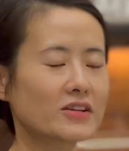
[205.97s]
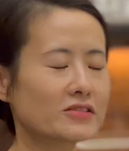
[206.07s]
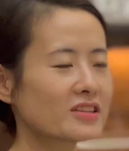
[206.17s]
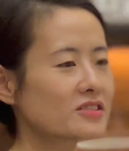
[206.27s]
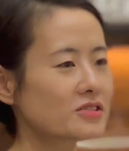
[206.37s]

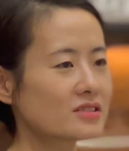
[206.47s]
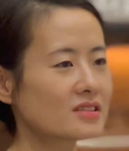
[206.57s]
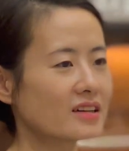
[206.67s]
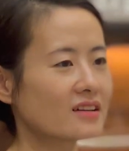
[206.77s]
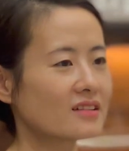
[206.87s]
very
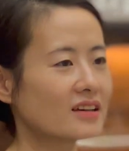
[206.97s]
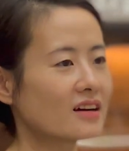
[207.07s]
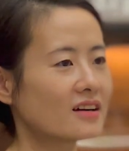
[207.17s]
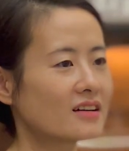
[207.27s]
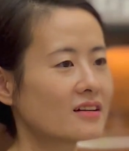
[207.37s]
interesting.
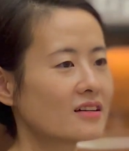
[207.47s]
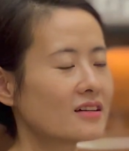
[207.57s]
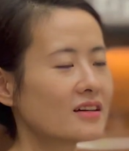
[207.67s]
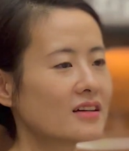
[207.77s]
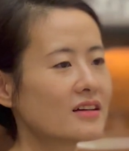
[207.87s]
Yeah.
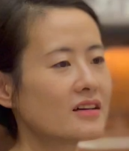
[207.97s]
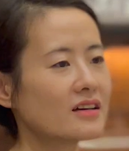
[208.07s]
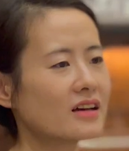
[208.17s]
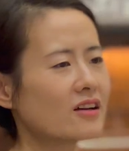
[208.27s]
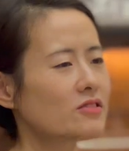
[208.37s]

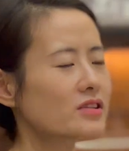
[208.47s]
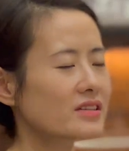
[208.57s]
And also,